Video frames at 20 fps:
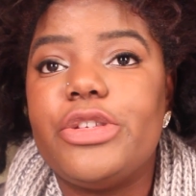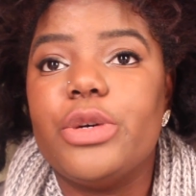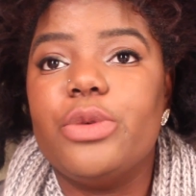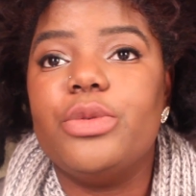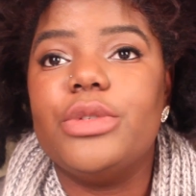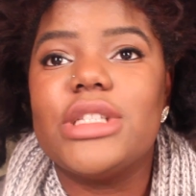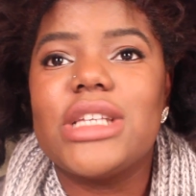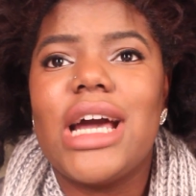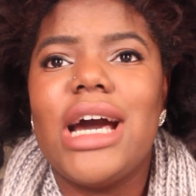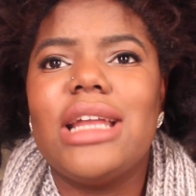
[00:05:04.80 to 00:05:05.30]
so
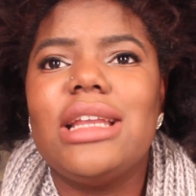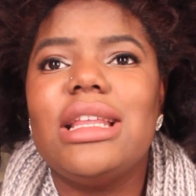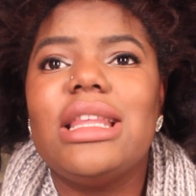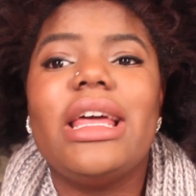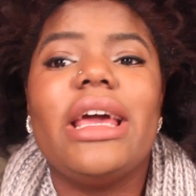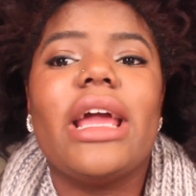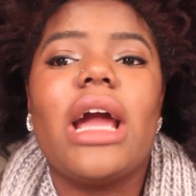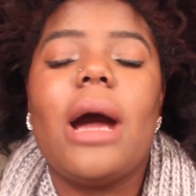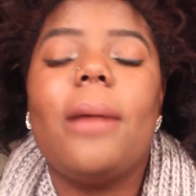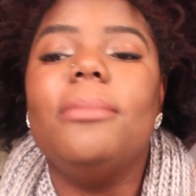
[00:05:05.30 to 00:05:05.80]
it was kind of
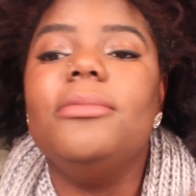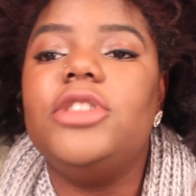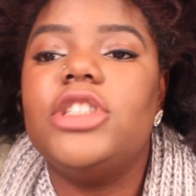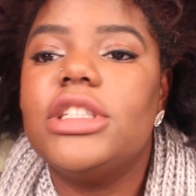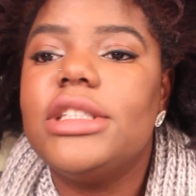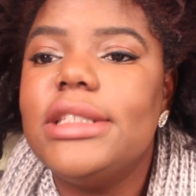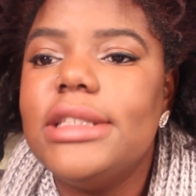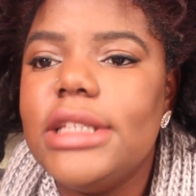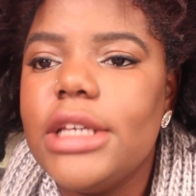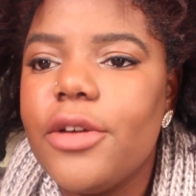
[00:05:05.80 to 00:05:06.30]
like, I'm
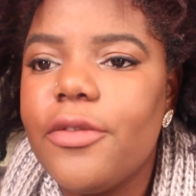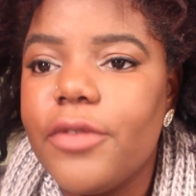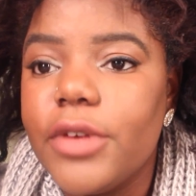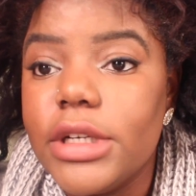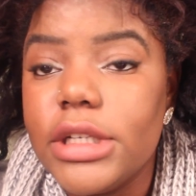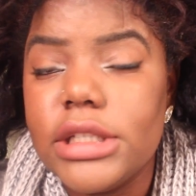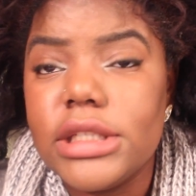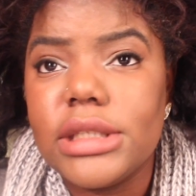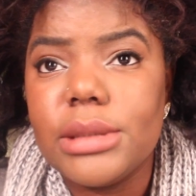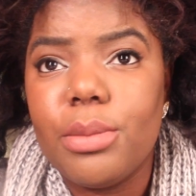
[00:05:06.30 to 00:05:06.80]
just there
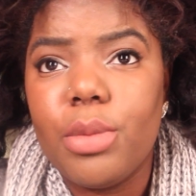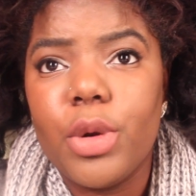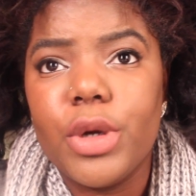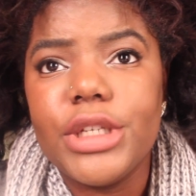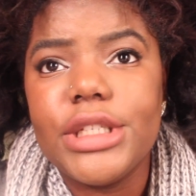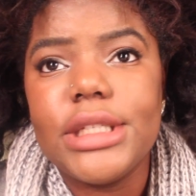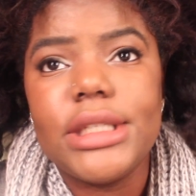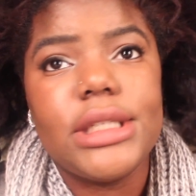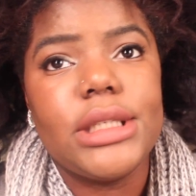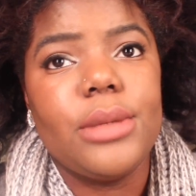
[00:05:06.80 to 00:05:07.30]
for his
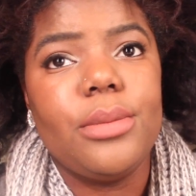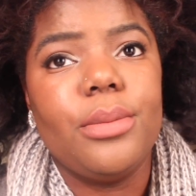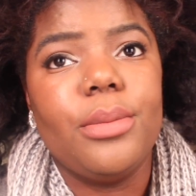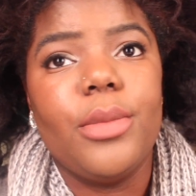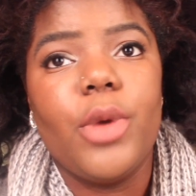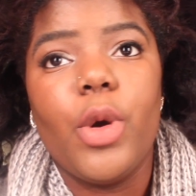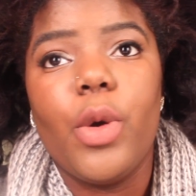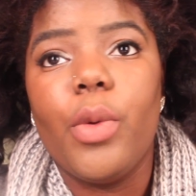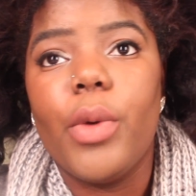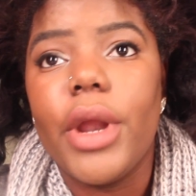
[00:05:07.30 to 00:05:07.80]
support
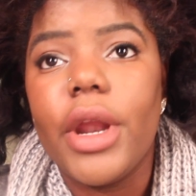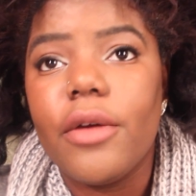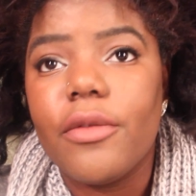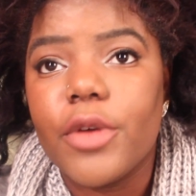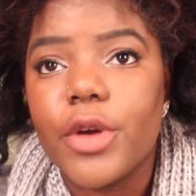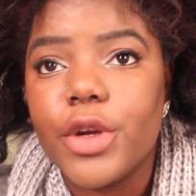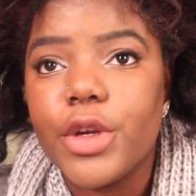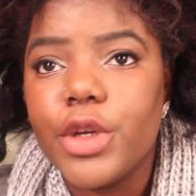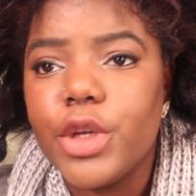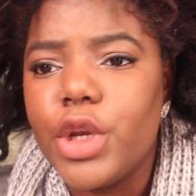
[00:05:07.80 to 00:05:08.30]
system or
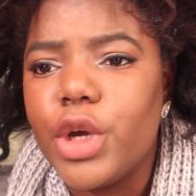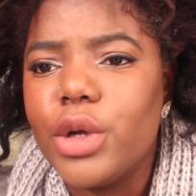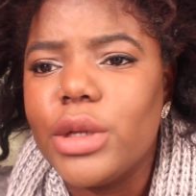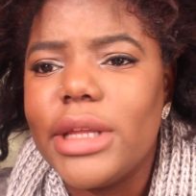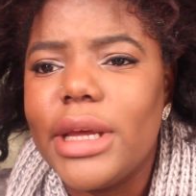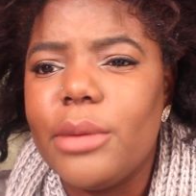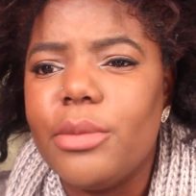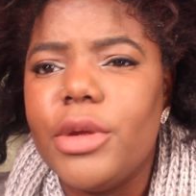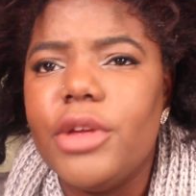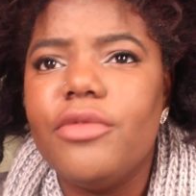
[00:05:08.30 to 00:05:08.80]
whatever, you know.
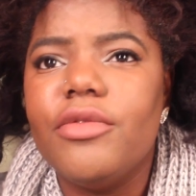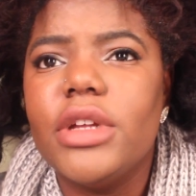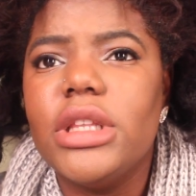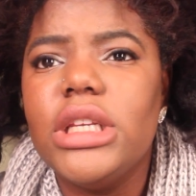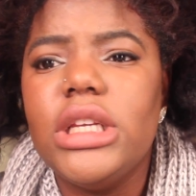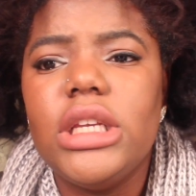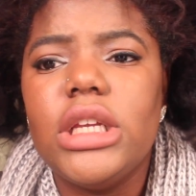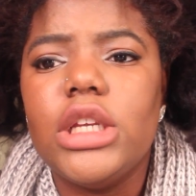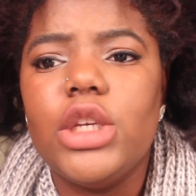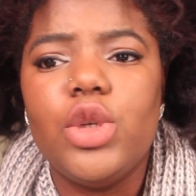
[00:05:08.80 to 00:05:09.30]
Like, we
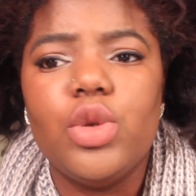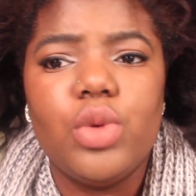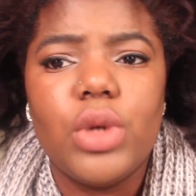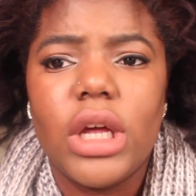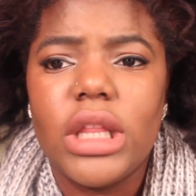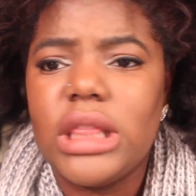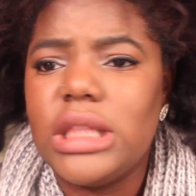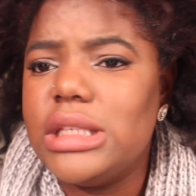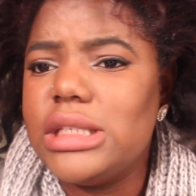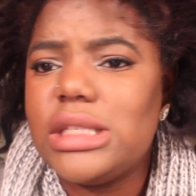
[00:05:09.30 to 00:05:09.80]
really didn't do
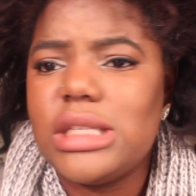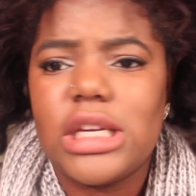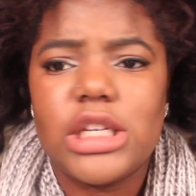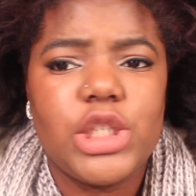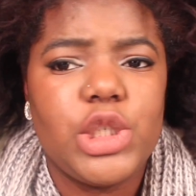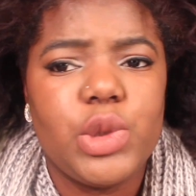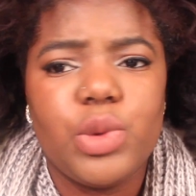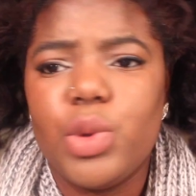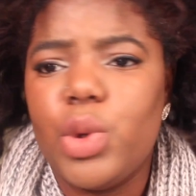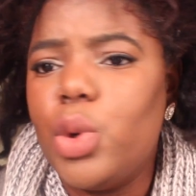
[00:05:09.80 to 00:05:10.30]
nothing
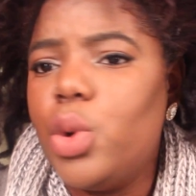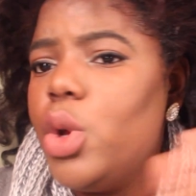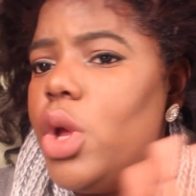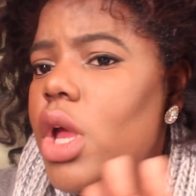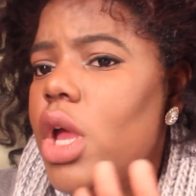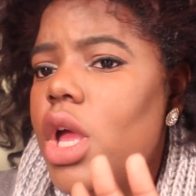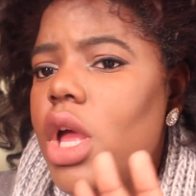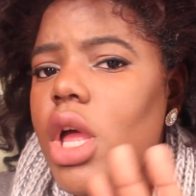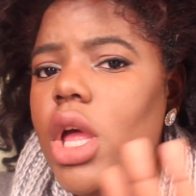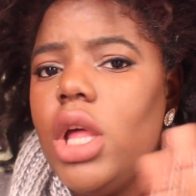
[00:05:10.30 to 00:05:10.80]
sexual,
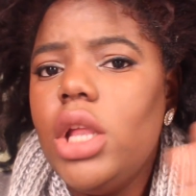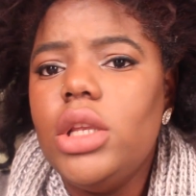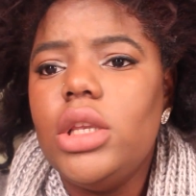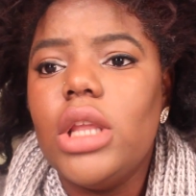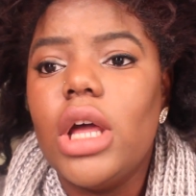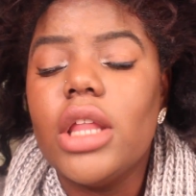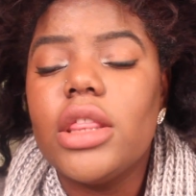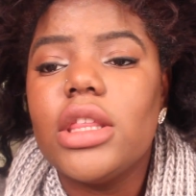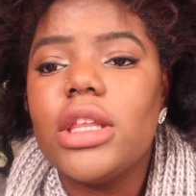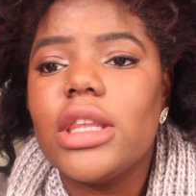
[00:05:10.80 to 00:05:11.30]

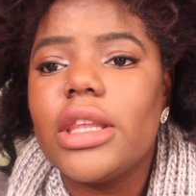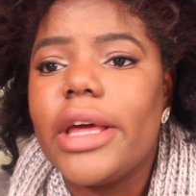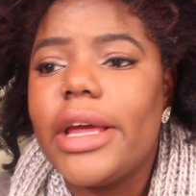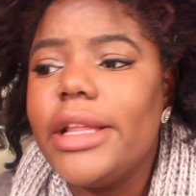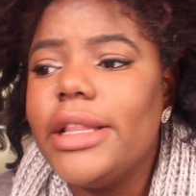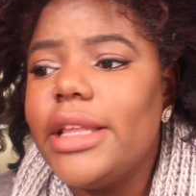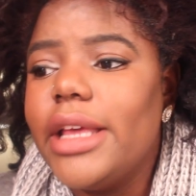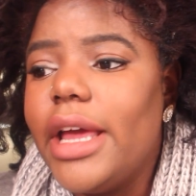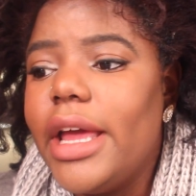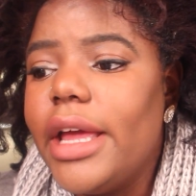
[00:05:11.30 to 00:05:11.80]
nothing
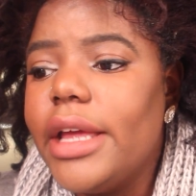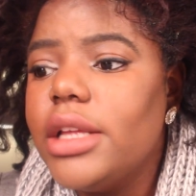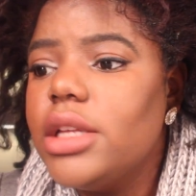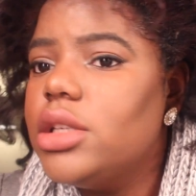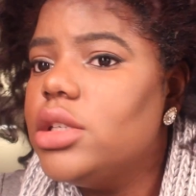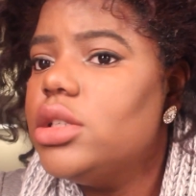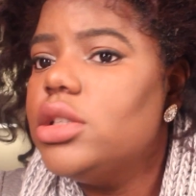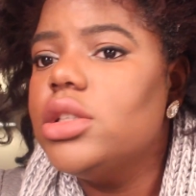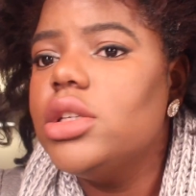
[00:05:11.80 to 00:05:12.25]
like that.